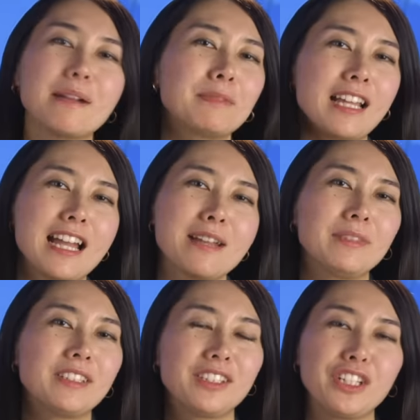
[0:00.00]

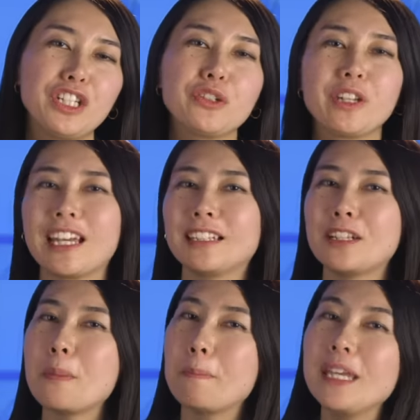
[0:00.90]
Sometimes you
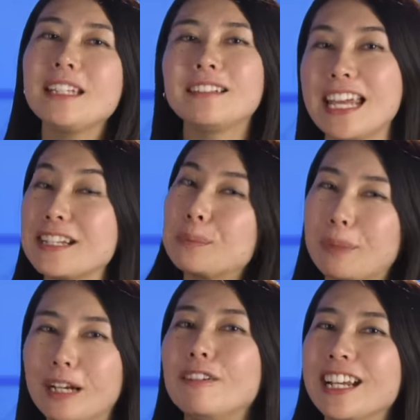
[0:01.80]
cannot beat
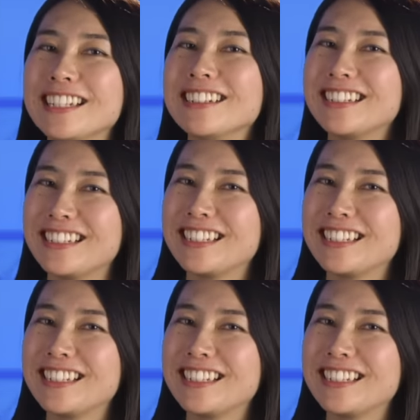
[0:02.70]
experience.